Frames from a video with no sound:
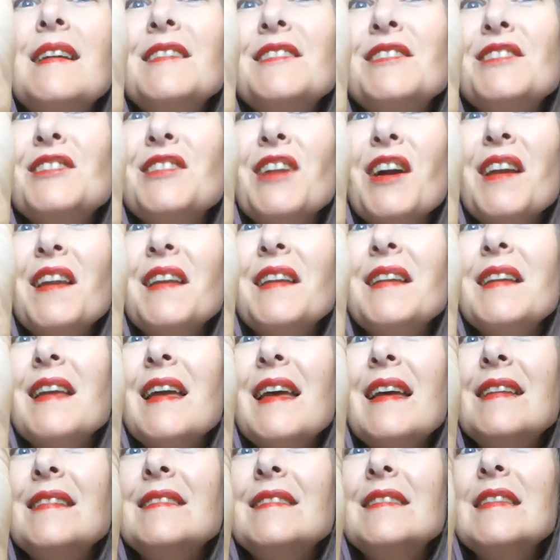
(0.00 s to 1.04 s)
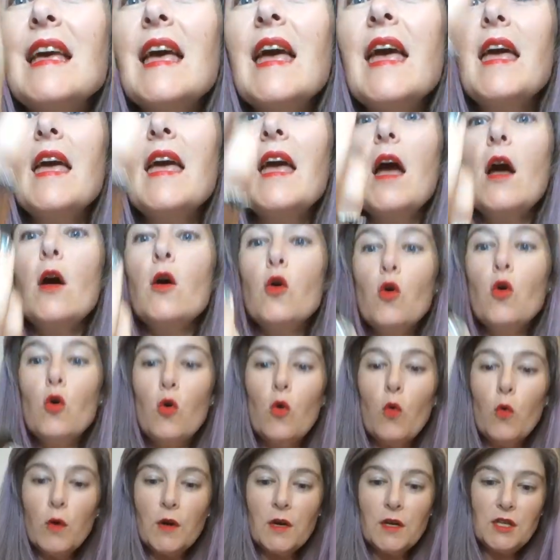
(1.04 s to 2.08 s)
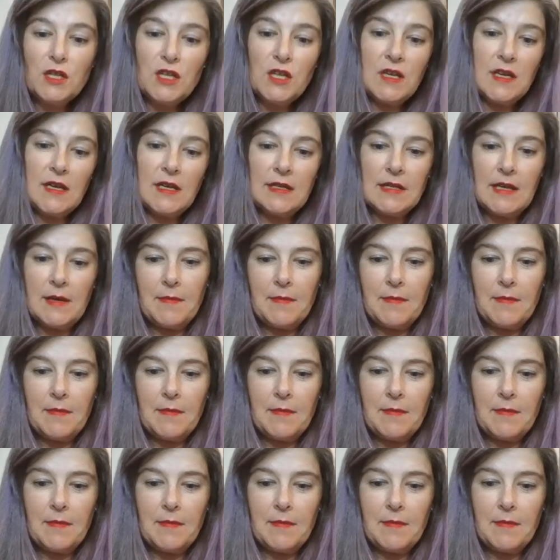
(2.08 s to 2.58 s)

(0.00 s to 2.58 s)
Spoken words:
Starlet is a gorgeous,